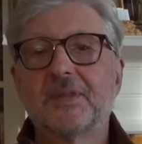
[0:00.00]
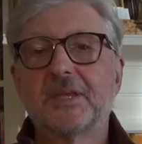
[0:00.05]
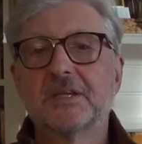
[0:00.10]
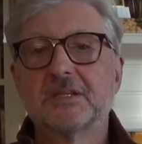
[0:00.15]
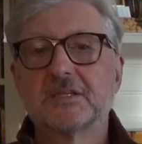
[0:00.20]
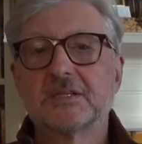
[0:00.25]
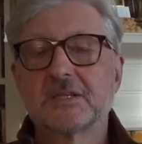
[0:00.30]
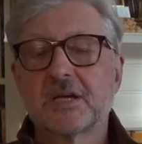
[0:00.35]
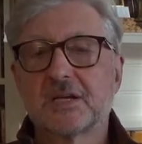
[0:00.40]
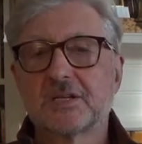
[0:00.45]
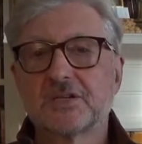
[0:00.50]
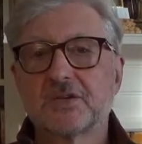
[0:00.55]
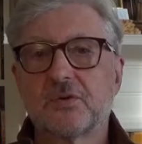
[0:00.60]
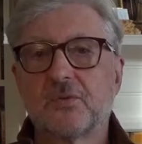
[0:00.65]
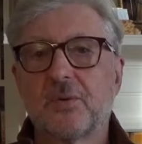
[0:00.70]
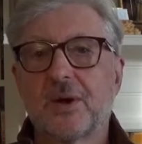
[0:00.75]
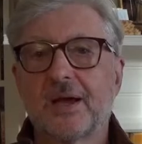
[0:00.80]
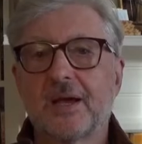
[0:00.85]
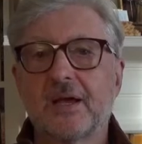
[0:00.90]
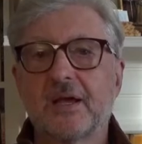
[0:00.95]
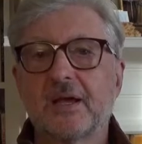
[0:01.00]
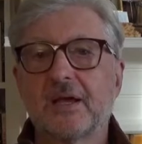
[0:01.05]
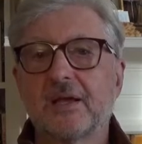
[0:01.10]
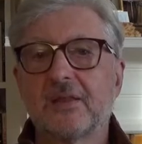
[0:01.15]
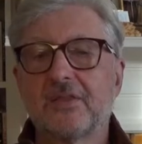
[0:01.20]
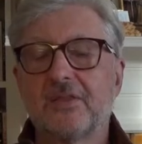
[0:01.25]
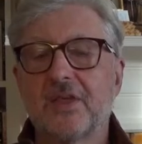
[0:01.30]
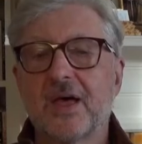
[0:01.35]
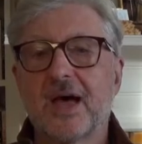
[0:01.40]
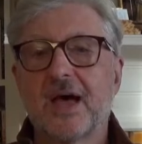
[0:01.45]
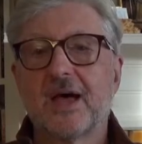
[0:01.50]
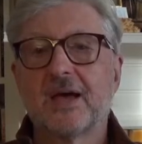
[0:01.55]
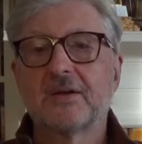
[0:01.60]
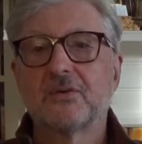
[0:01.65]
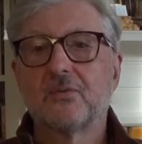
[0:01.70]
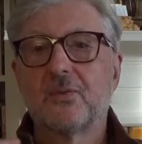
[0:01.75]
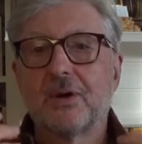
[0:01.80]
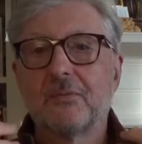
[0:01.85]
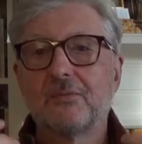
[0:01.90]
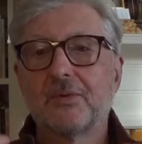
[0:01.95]
in such a way
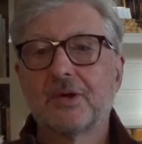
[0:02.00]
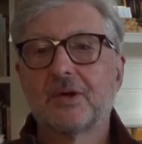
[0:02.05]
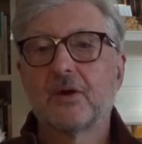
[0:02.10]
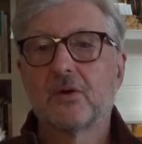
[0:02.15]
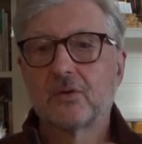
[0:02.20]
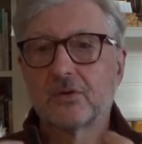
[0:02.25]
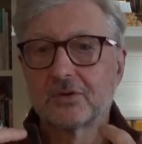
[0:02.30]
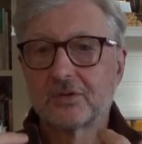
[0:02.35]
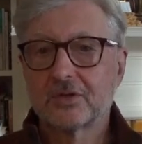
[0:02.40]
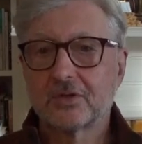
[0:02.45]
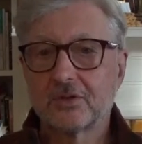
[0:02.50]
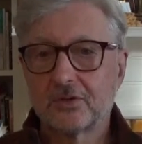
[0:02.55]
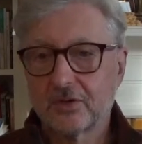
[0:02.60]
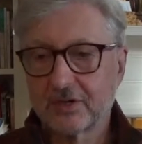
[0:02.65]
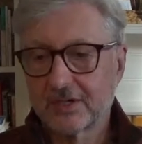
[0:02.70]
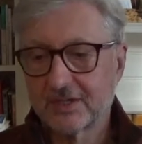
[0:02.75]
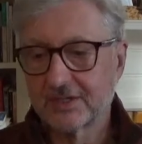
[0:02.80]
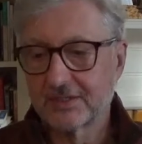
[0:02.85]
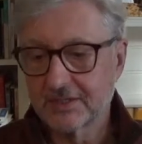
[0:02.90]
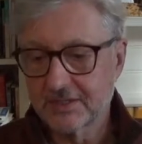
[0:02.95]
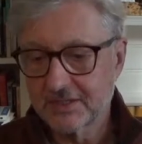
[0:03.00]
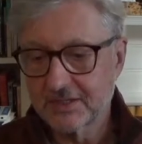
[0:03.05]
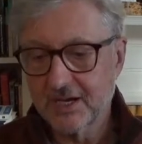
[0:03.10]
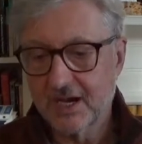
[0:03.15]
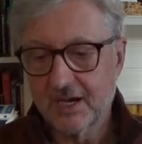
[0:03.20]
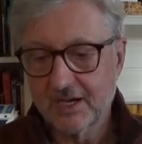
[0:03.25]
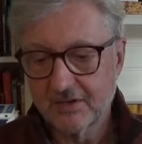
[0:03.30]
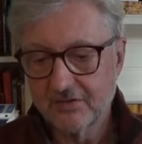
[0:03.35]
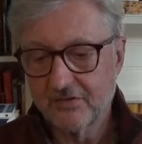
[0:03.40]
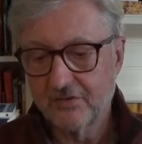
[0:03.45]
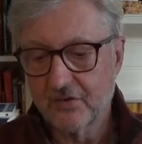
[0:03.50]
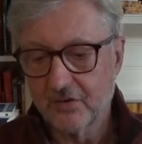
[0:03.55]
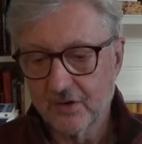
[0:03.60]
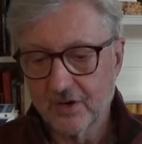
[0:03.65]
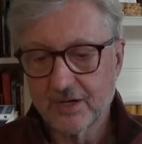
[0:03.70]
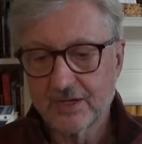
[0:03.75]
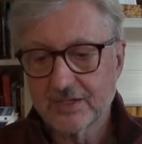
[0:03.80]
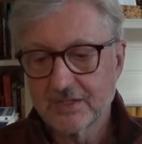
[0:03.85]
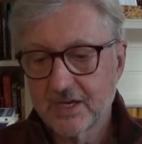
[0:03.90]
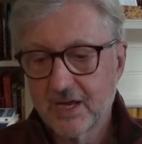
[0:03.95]
that when we go to look inside
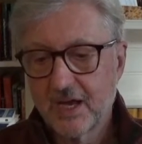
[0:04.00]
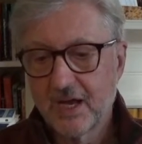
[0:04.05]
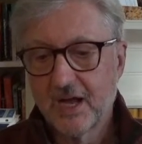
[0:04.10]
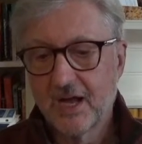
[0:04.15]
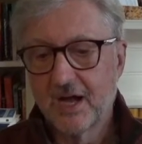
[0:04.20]
for it,